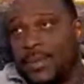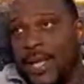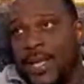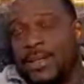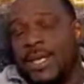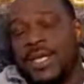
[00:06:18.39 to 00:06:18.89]

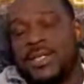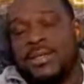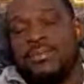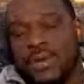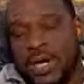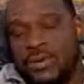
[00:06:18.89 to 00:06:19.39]
Man,
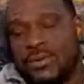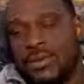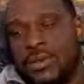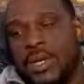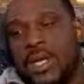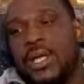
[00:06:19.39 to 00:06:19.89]
listen, bro.
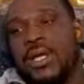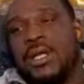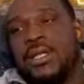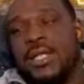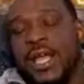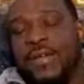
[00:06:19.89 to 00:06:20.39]

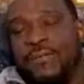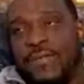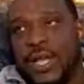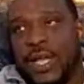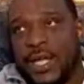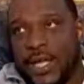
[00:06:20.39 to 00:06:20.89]
They
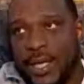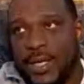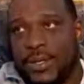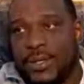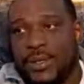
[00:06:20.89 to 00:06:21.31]
fucking